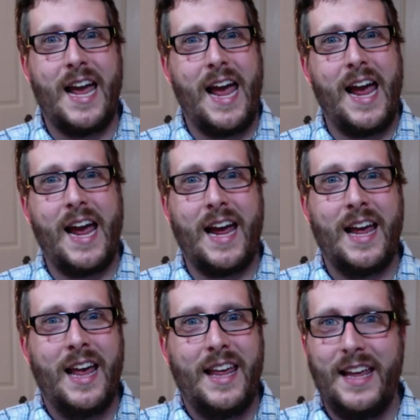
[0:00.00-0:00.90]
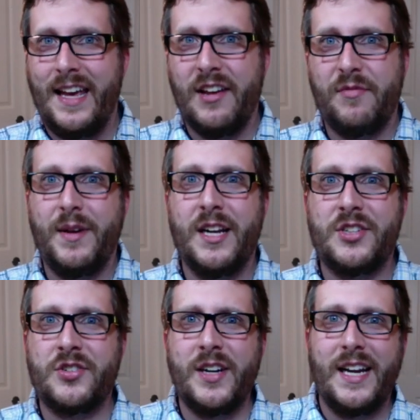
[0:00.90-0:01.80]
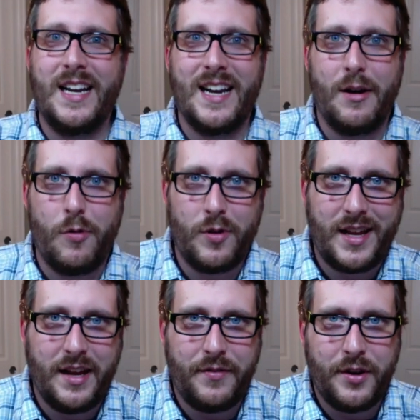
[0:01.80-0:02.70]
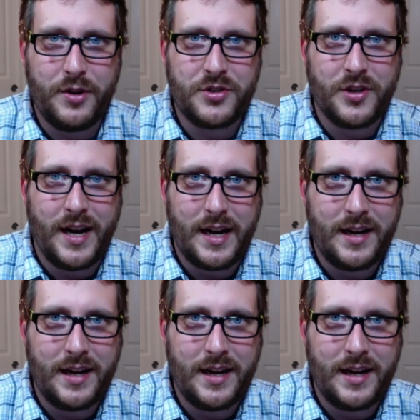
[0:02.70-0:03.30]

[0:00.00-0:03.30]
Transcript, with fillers: hey, you give me a treat and I won't give you a trick.